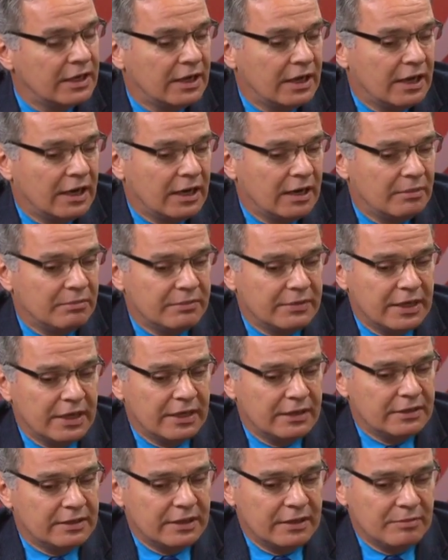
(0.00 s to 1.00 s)

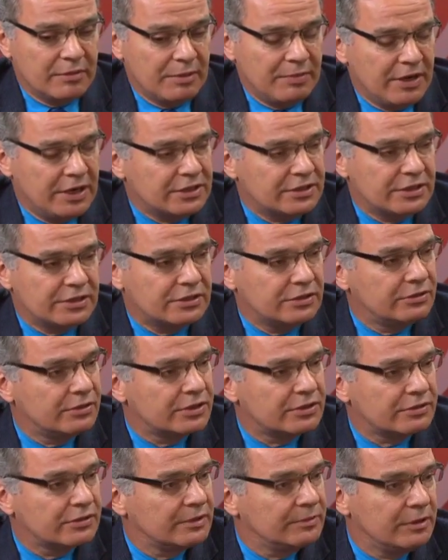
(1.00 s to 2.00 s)
And my patients do
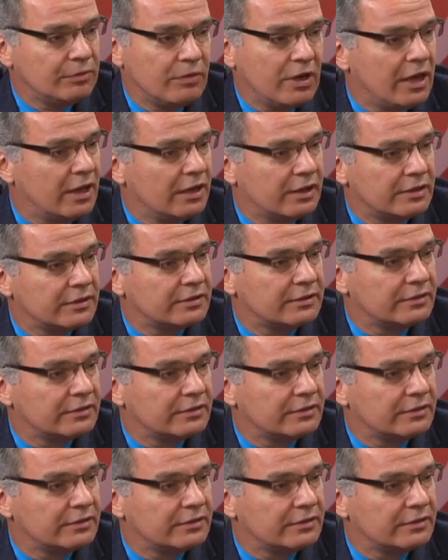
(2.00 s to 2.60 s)
extremely well.